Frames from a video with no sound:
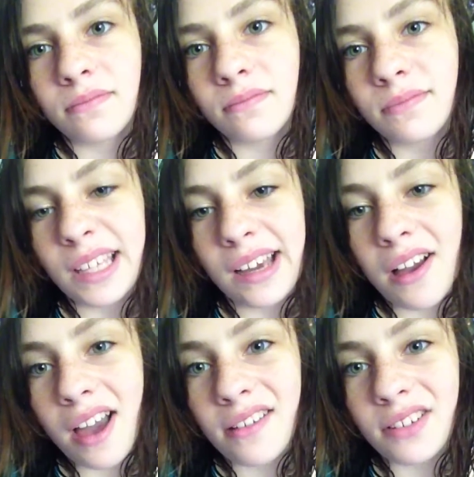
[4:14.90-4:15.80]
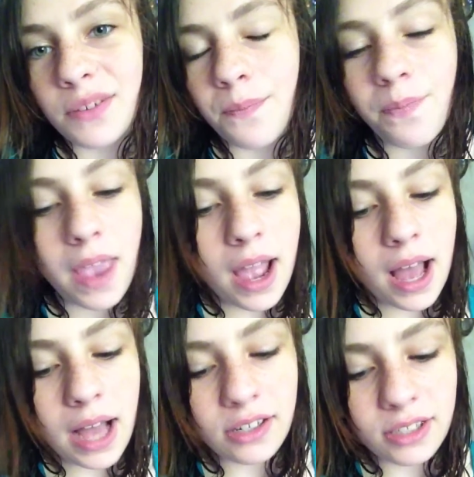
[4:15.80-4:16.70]
Yeah, I don't know.
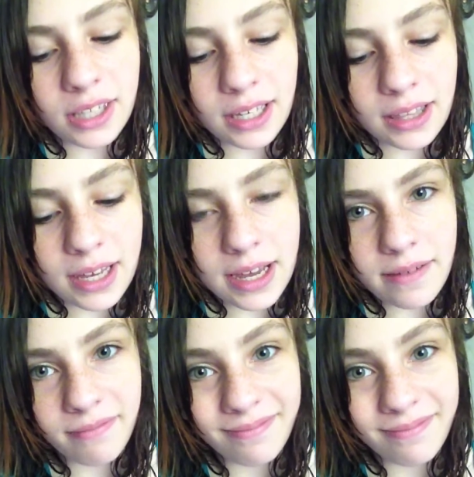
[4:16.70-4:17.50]
I just think that.